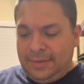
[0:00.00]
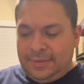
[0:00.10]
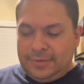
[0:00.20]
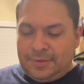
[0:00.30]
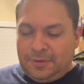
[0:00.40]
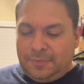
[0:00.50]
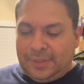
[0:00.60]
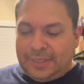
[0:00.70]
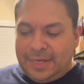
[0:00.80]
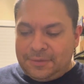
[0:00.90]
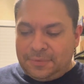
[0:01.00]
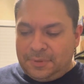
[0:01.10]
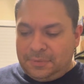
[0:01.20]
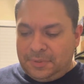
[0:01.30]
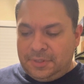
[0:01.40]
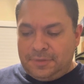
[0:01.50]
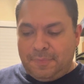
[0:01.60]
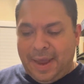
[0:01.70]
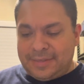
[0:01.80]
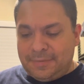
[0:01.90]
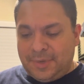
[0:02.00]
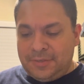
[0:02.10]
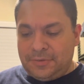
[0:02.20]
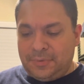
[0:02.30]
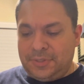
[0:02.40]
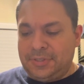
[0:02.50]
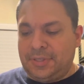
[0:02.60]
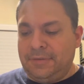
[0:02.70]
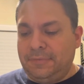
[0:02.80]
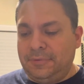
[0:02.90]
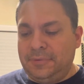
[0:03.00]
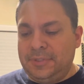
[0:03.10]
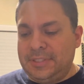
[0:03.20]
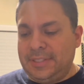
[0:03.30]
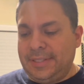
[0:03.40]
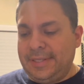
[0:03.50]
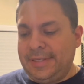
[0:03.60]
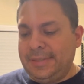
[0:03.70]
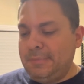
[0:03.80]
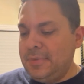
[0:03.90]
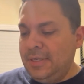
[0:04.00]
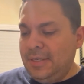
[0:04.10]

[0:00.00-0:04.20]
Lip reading: So my last one was Maximizer, which is an influencing theme.